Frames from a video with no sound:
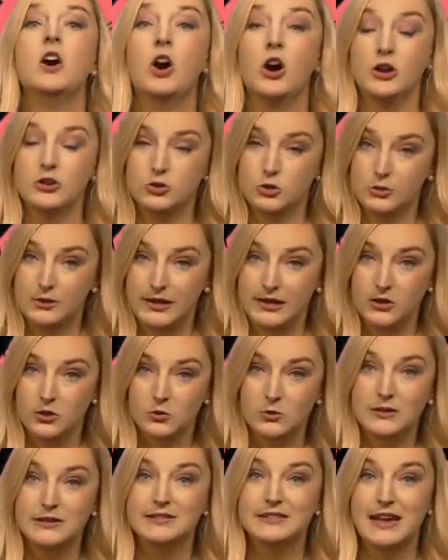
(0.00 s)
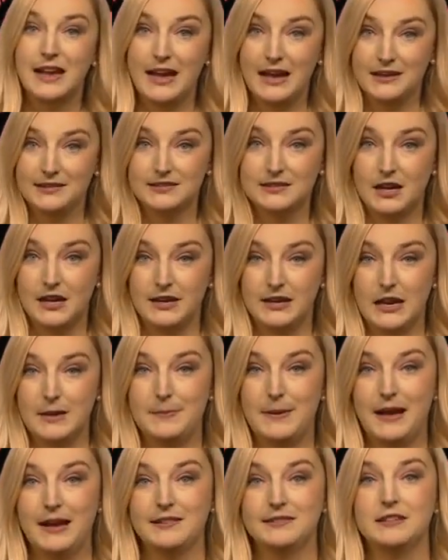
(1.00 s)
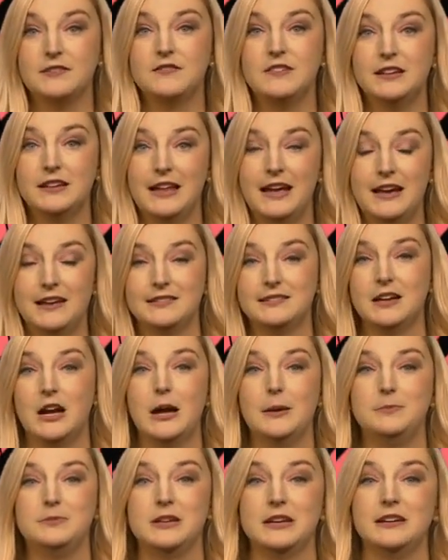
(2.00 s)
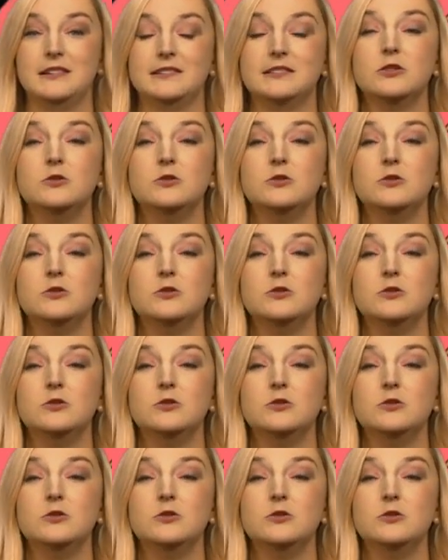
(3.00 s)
our tornado risk has gone up as of the last update.